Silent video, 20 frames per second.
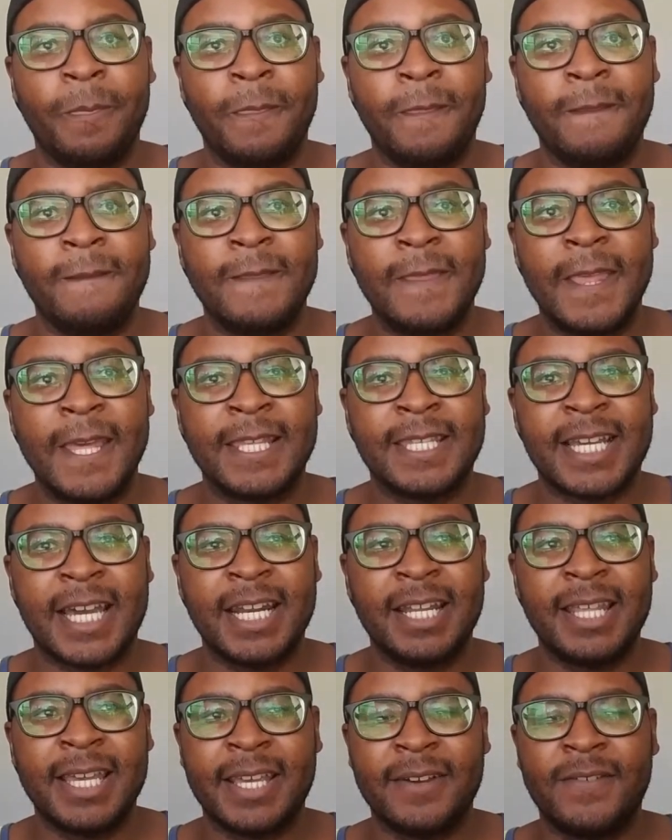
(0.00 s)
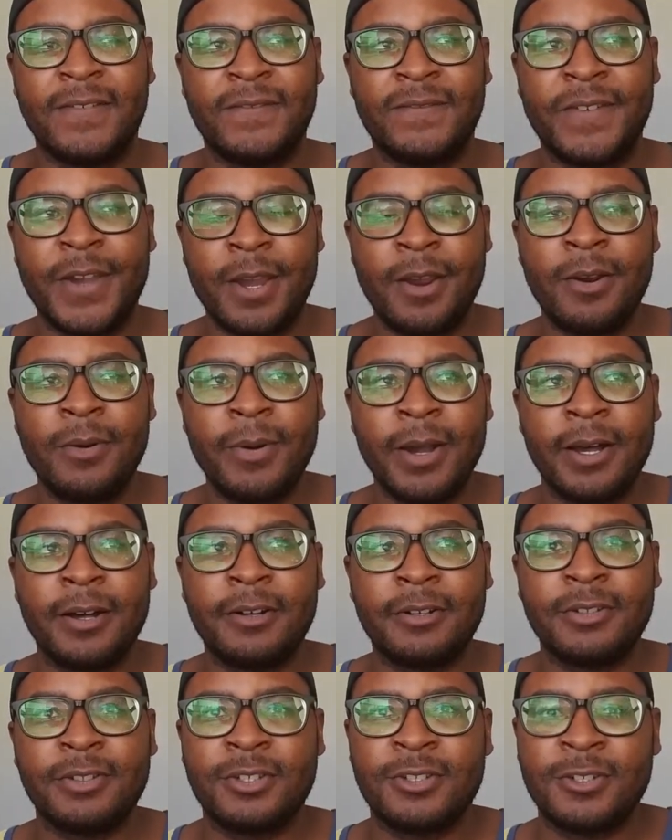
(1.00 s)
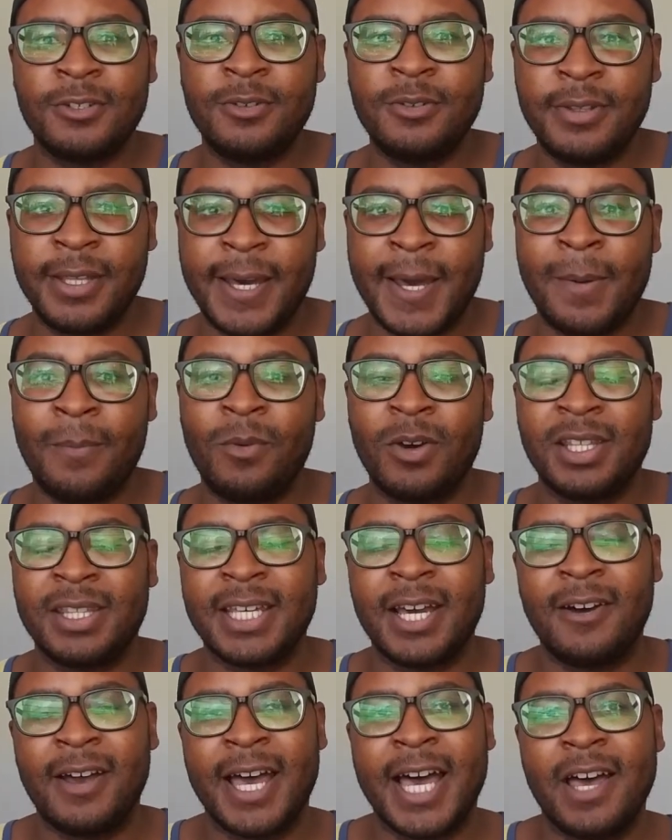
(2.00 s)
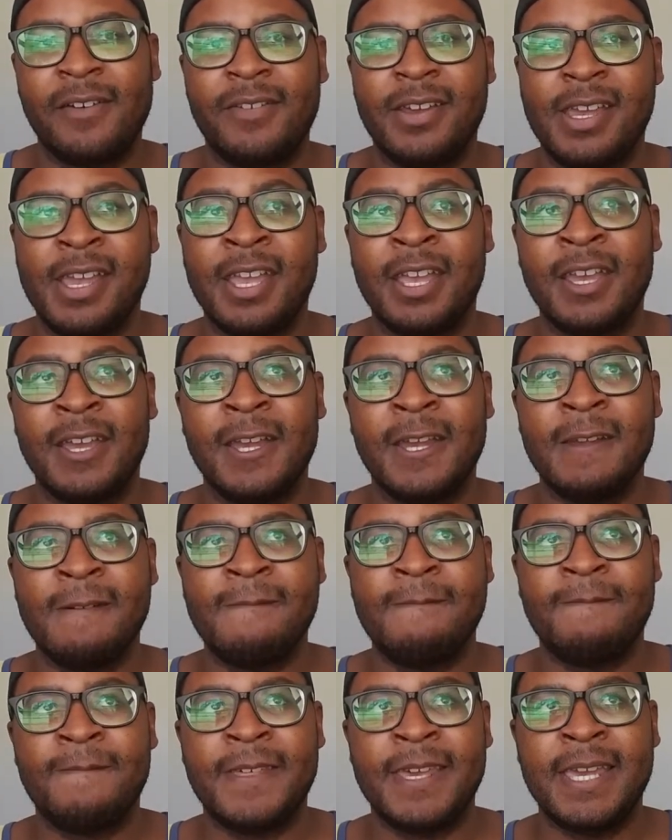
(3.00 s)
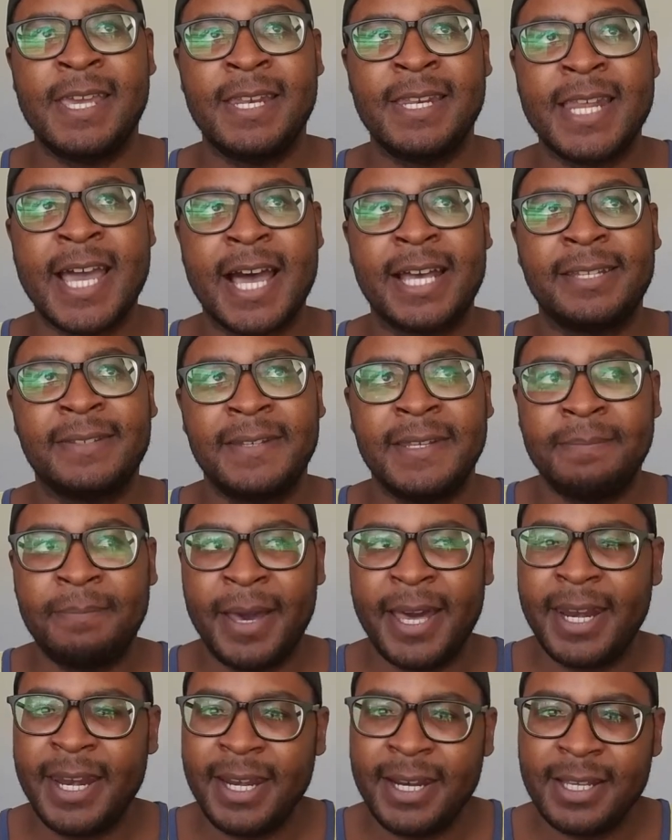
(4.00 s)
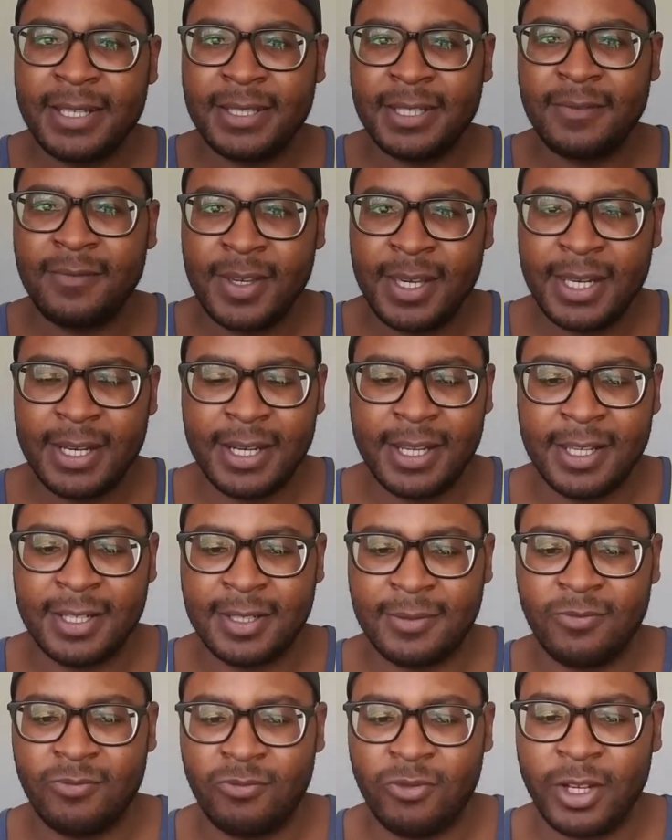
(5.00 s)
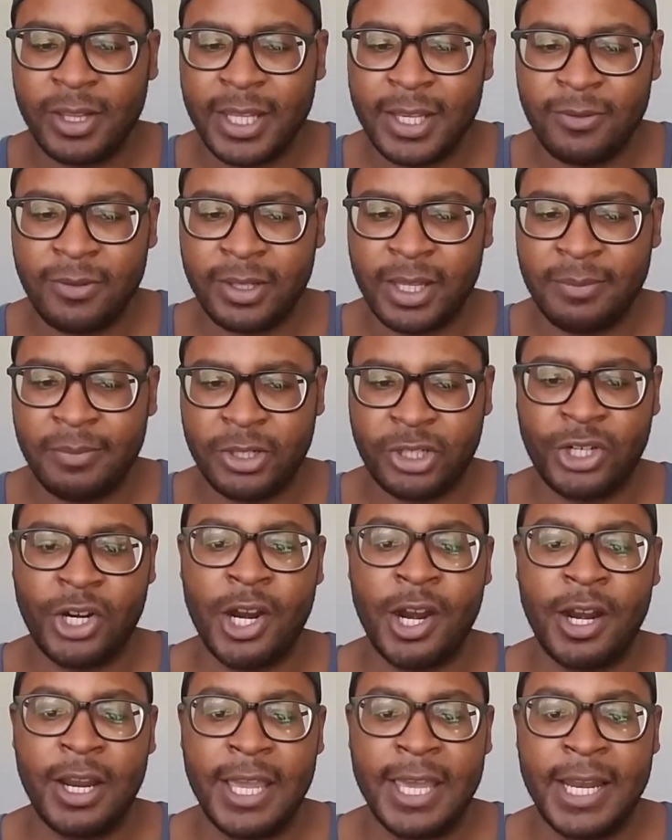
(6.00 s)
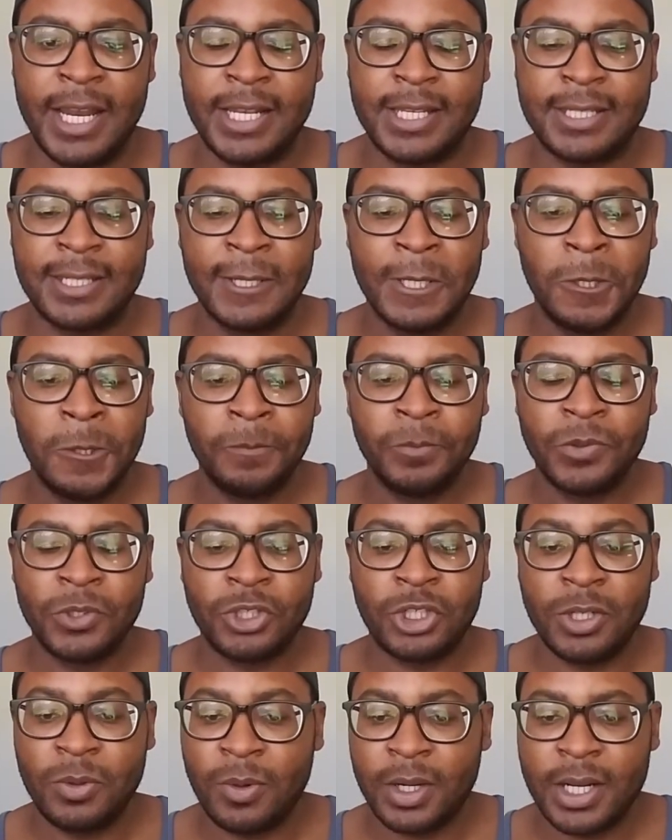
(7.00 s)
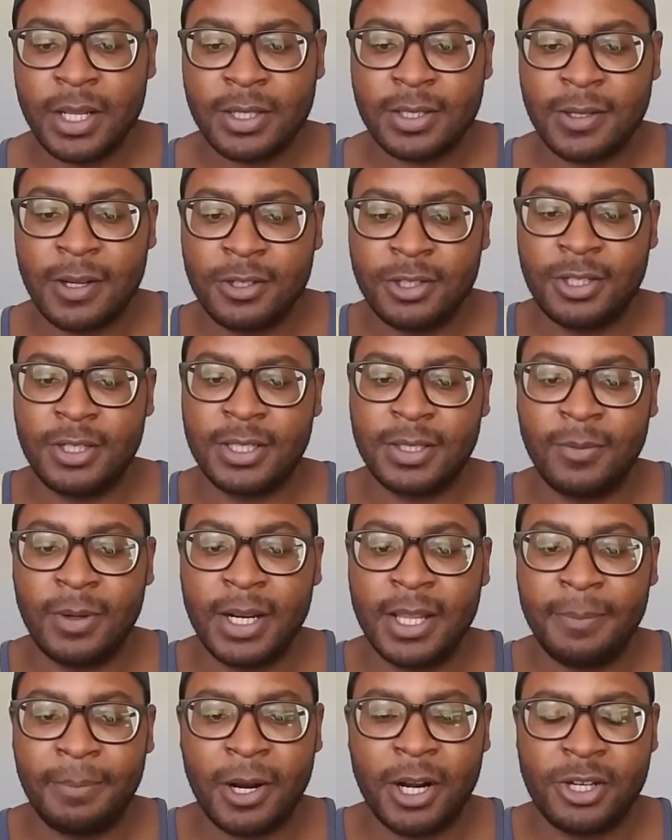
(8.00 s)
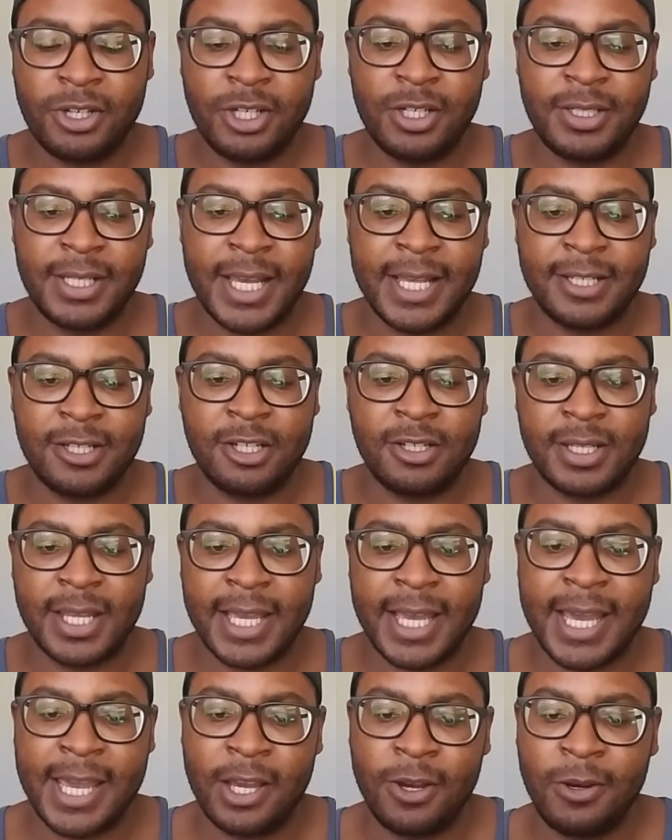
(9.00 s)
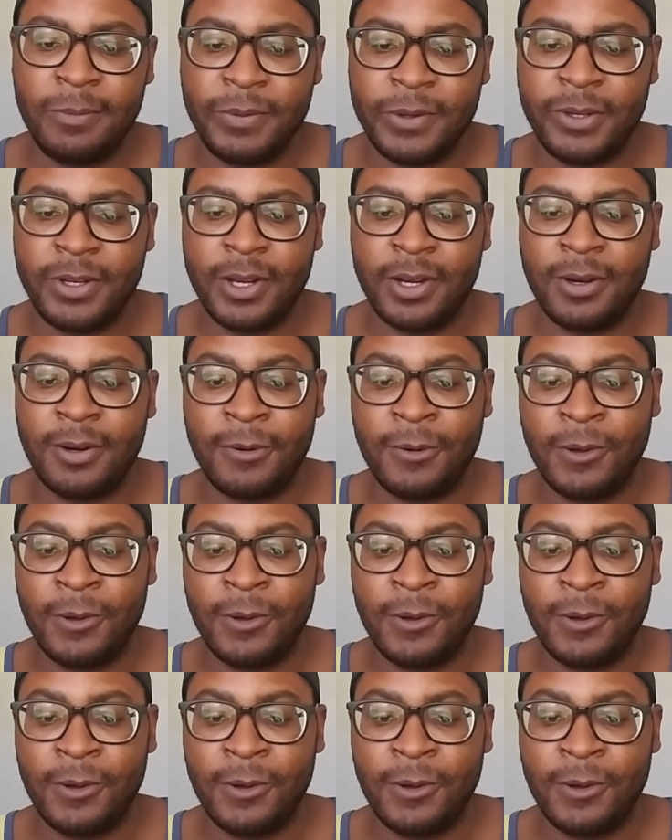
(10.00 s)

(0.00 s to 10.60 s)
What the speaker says: it's kind of like a farewell to them without having the nasty pettiness of it. It's really, really mature. And one of the parts she says, she's like, I hope you know